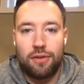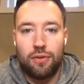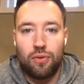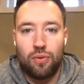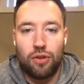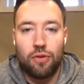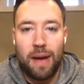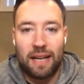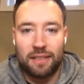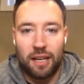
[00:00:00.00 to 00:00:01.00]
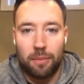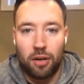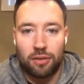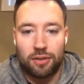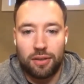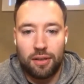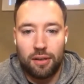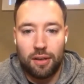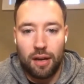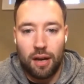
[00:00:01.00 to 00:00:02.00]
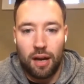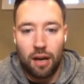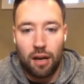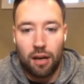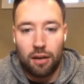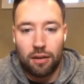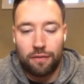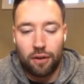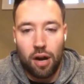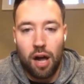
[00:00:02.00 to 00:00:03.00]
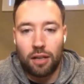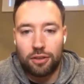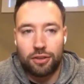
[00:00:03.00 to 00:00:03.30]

to UMass Amherst for college.